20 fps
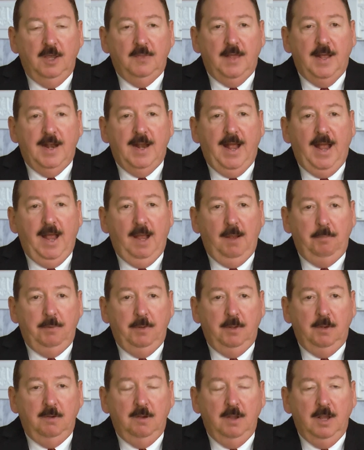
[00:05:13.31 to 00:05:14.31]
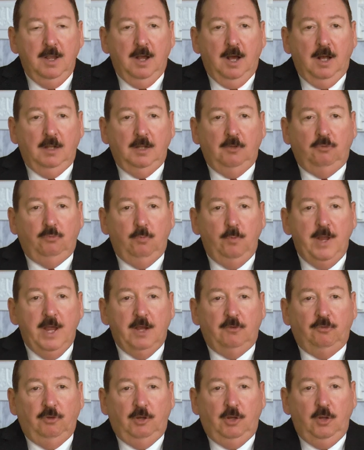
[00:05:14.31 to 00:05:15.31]
that happen unless we
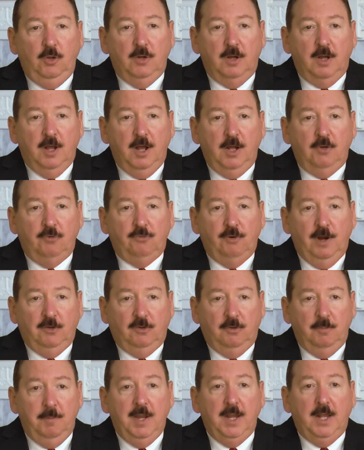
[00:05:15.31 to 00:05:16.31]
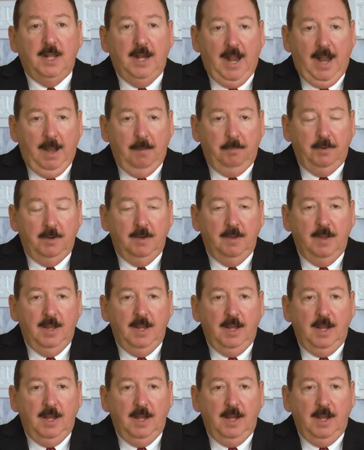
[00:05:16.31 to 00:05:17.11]
execute a contract to make it happen.